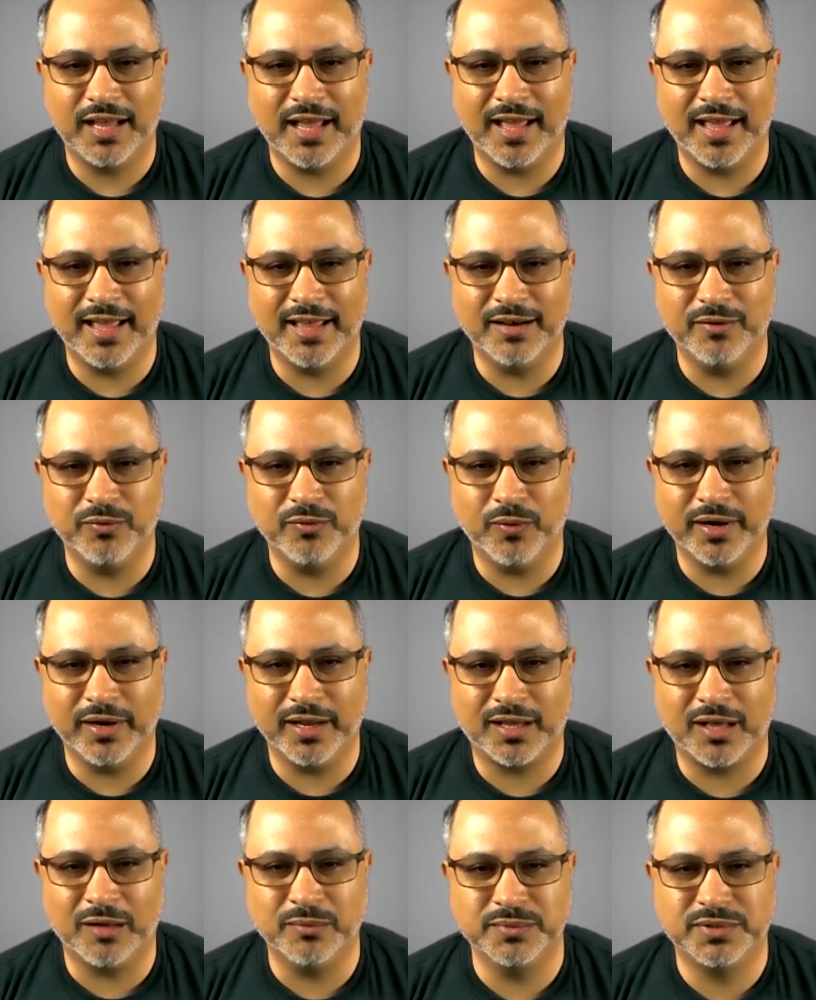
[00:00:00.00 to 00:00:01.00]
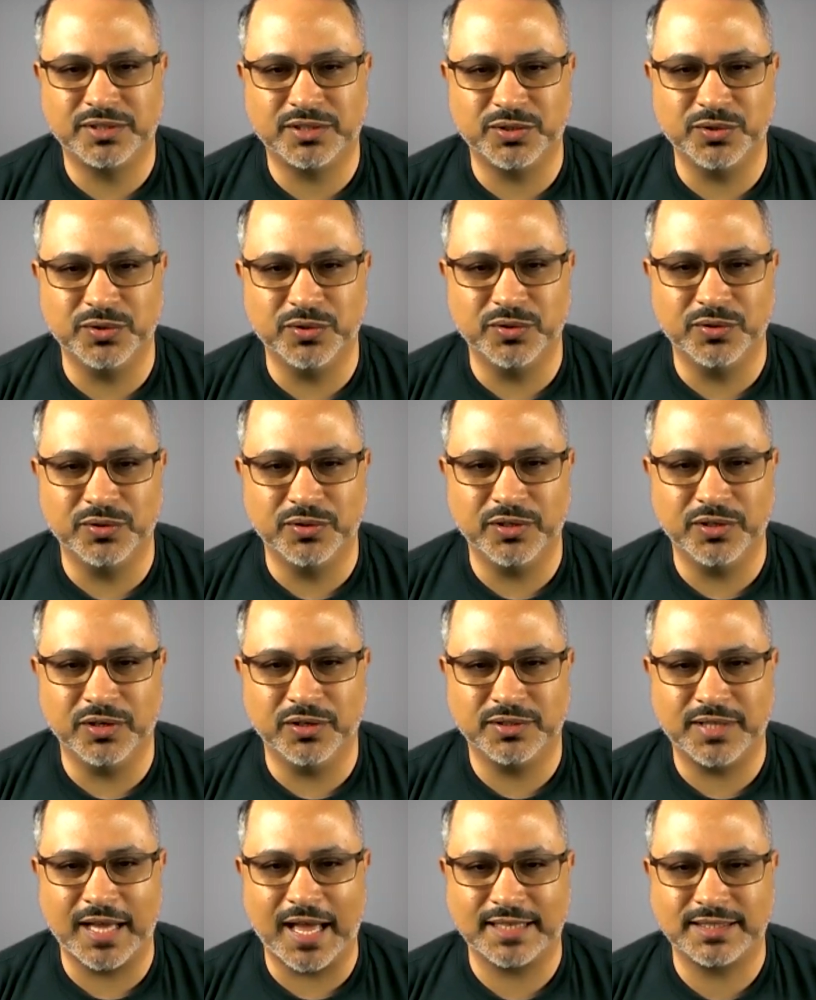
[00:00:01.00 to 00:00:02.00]
And when it comes to
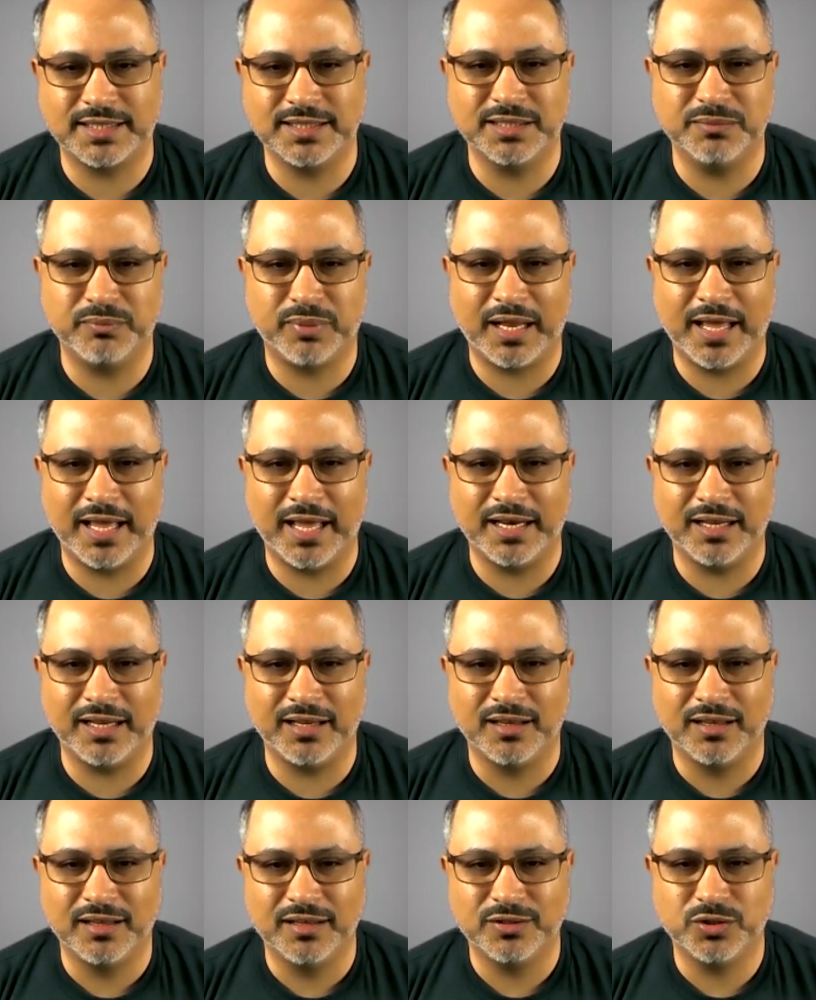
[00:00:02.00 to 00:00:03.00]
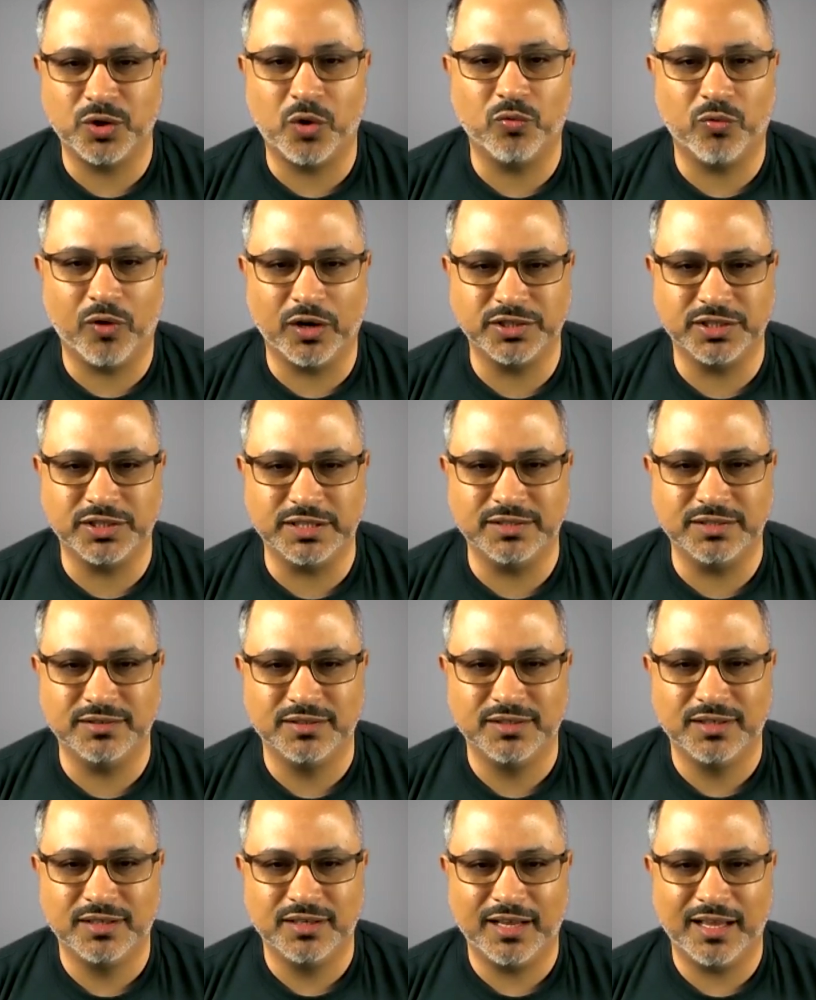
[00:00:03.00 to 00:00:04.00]
your taxes and planning, don't rush it
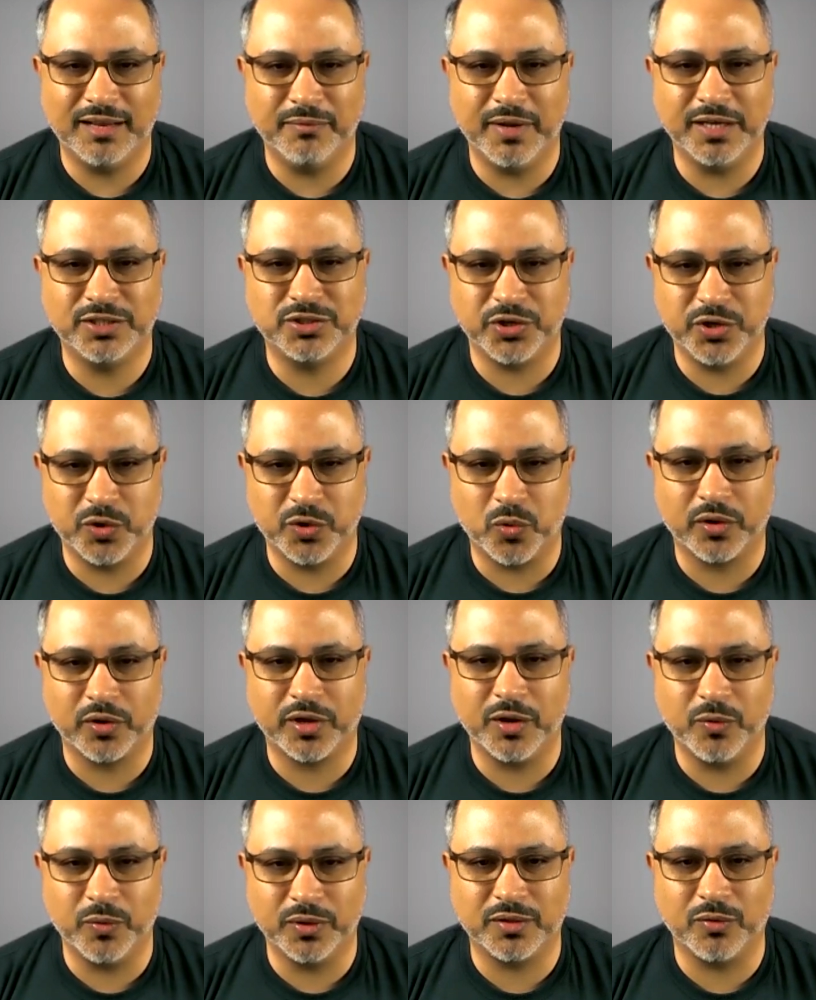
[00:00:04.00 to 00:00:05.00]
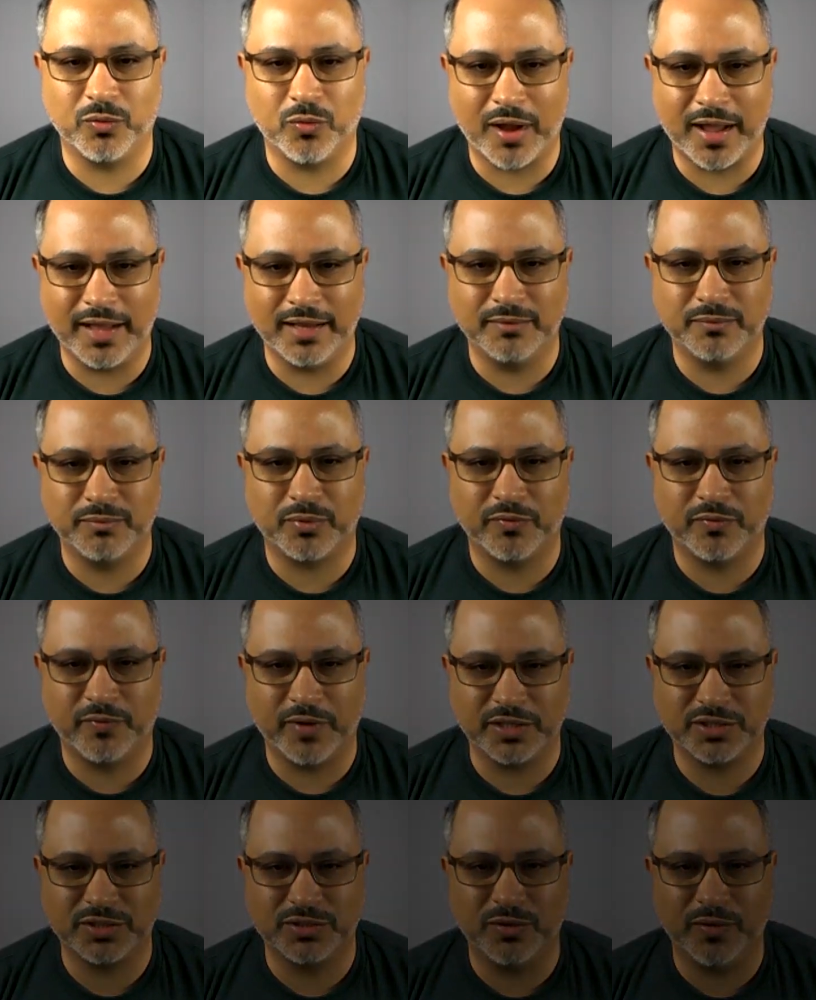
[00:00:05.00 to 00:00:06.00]
and make sure you're working with the right
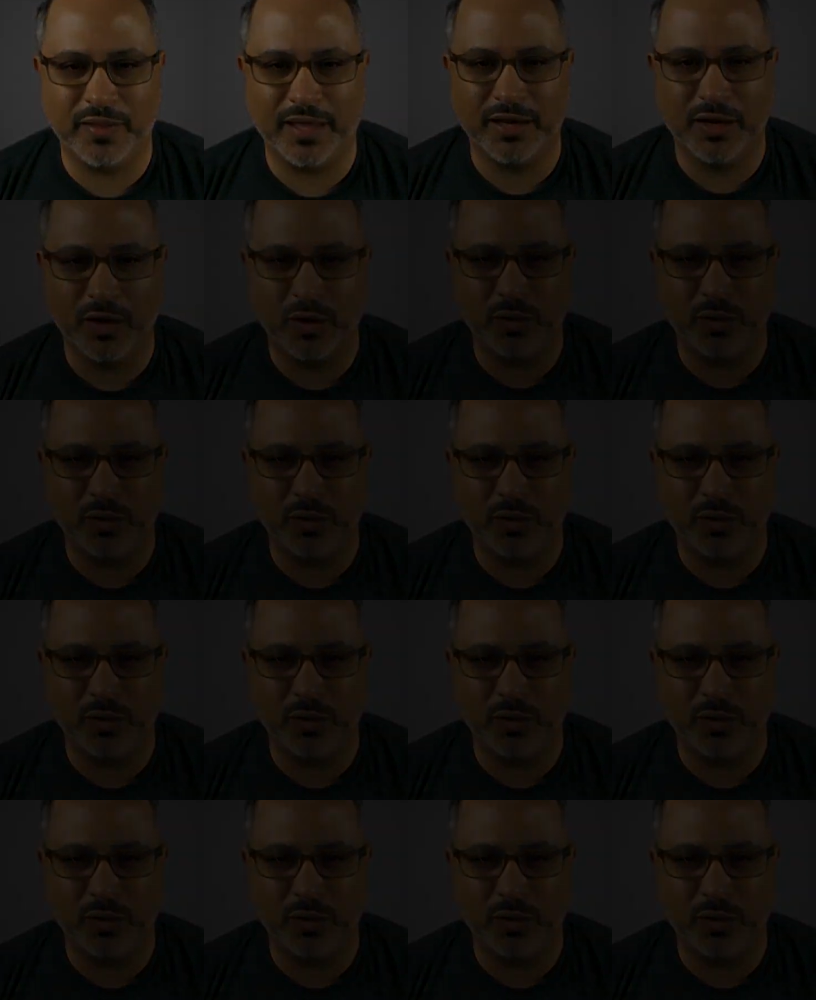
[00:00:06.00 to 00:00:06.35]
professional that